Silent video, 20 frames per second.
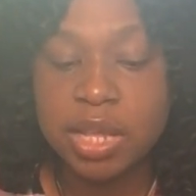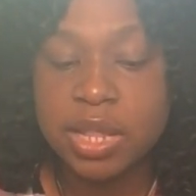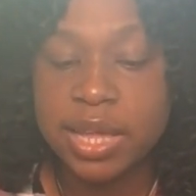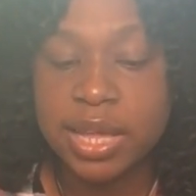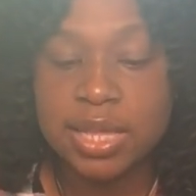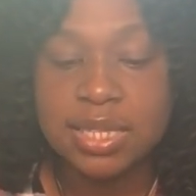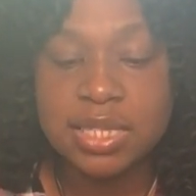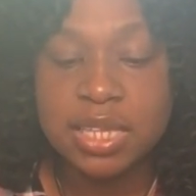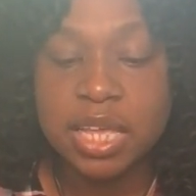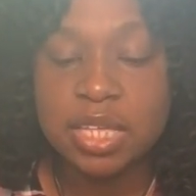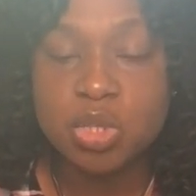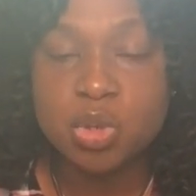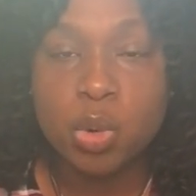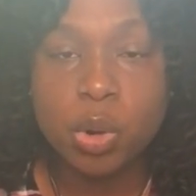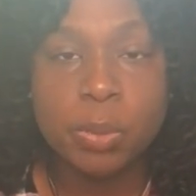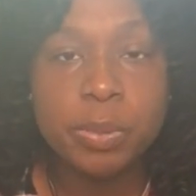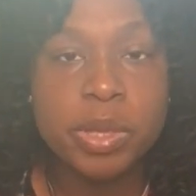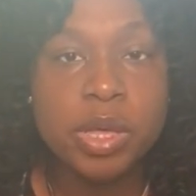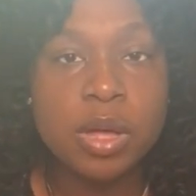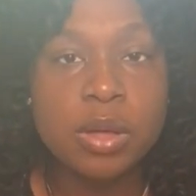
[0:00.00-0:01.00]
Like I said,
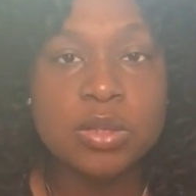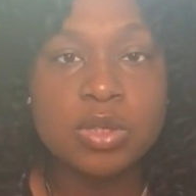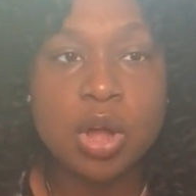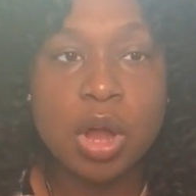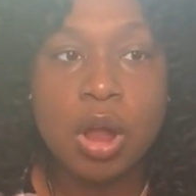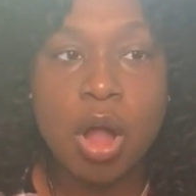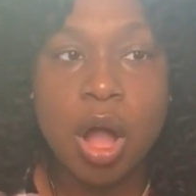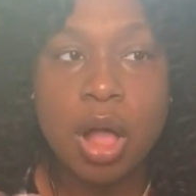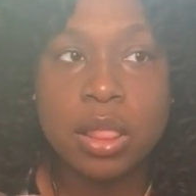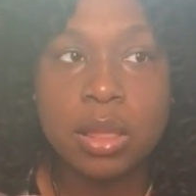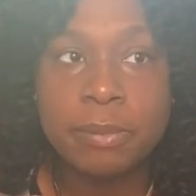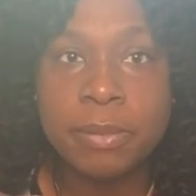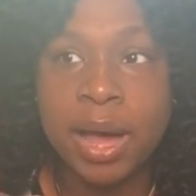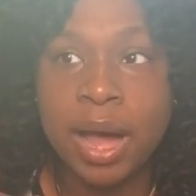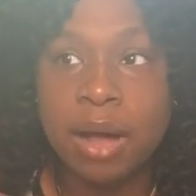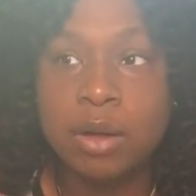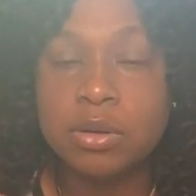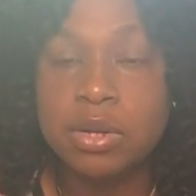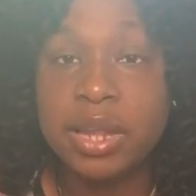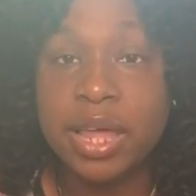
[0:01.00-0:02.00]
Scorpios are all
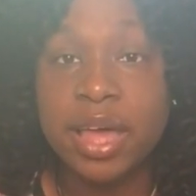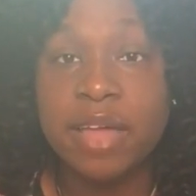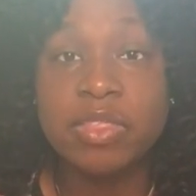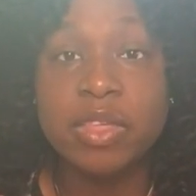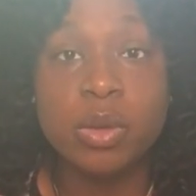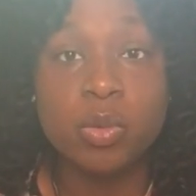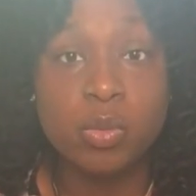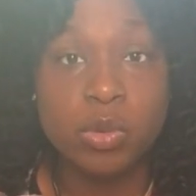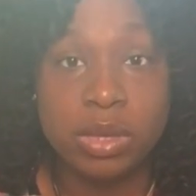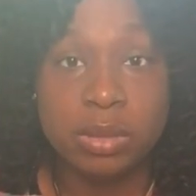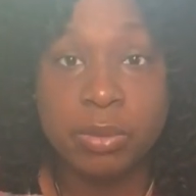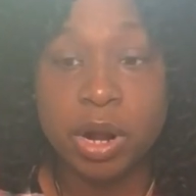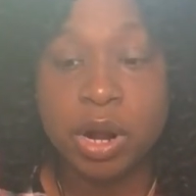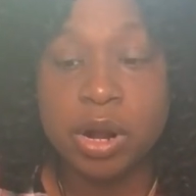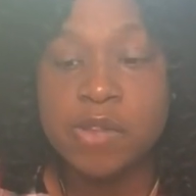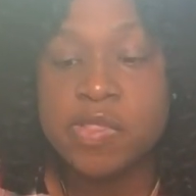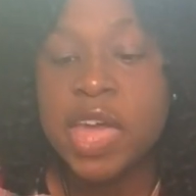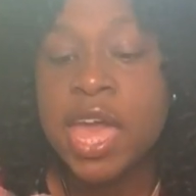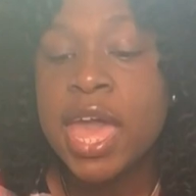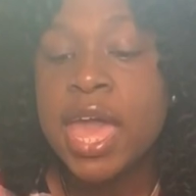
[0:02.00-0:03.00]
about death and
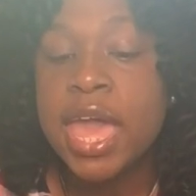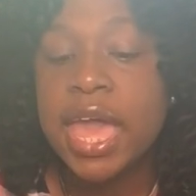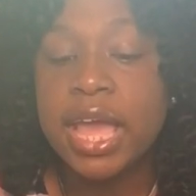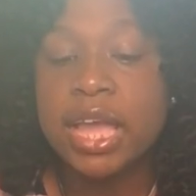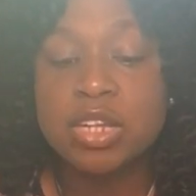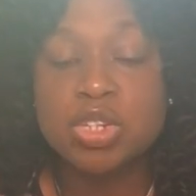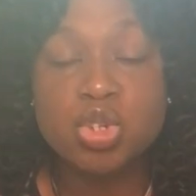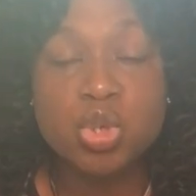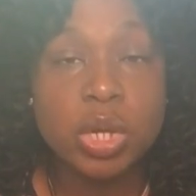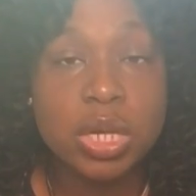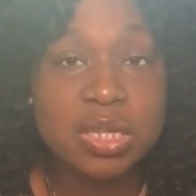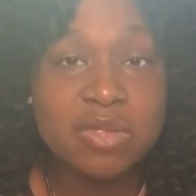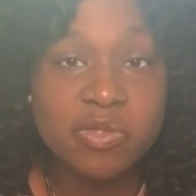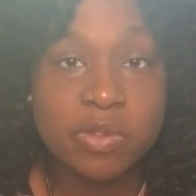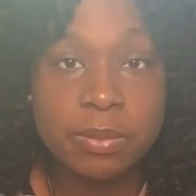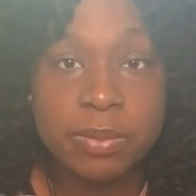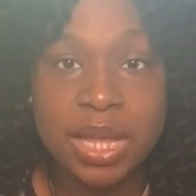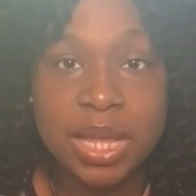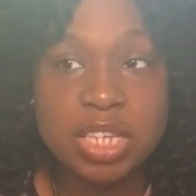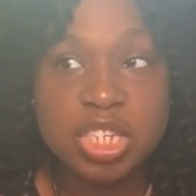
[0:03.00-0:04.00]
rebirth and
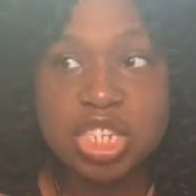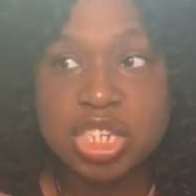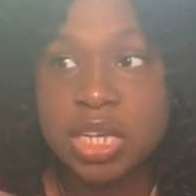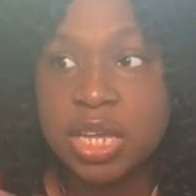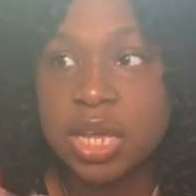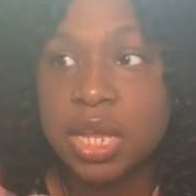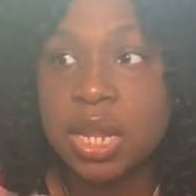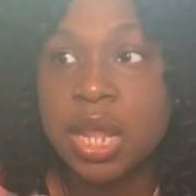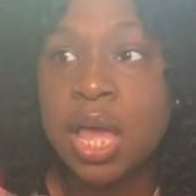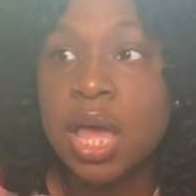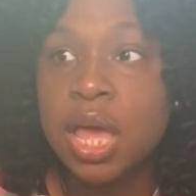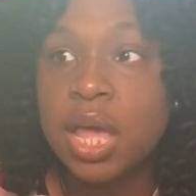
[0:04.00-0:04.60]
transformation.